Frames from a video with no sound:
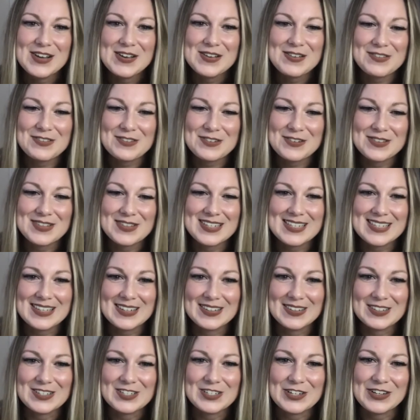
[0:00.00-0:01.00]
through this
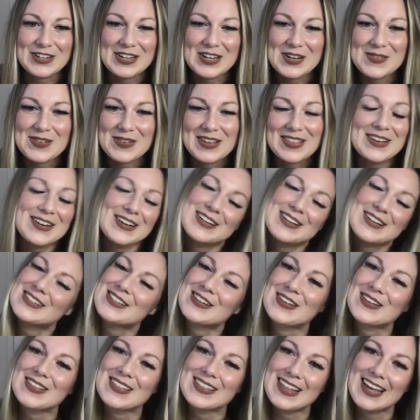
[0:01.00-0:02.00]
little journey with her.
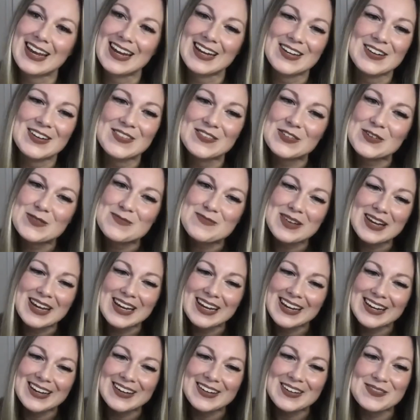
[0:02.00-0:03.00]
So thank you for being
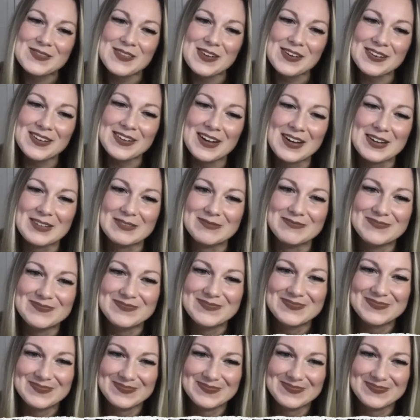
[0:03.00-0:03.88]
here and welcome.